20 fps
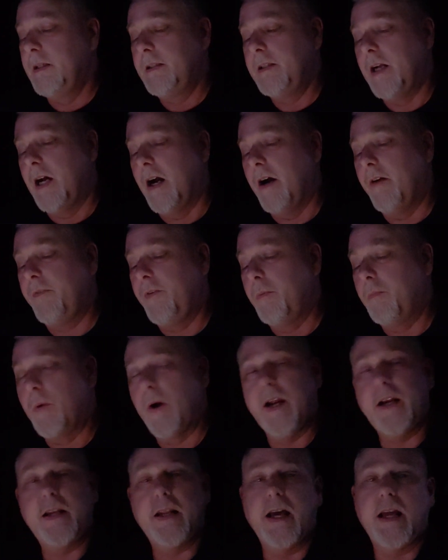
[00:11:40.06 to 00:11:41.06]
Now, if you
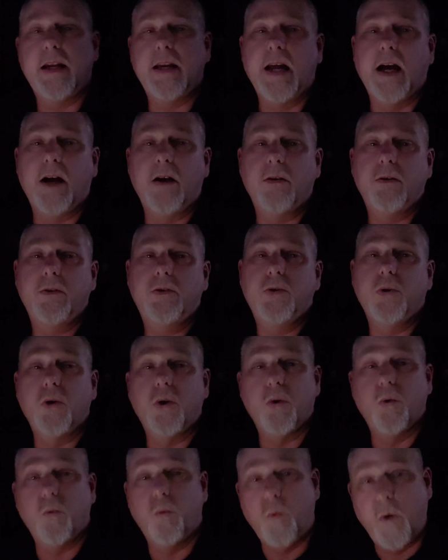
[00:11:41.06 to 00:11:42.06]
break that down to
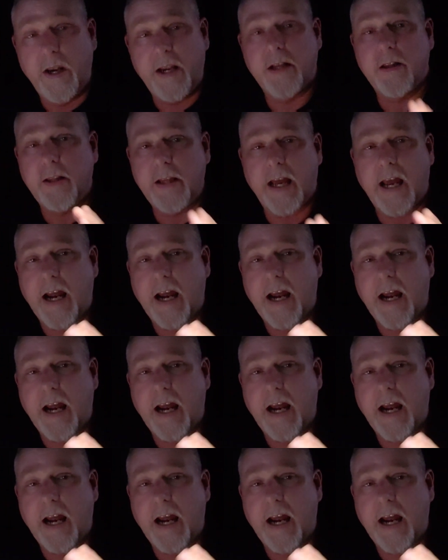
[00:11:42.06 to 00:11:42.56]
a weekly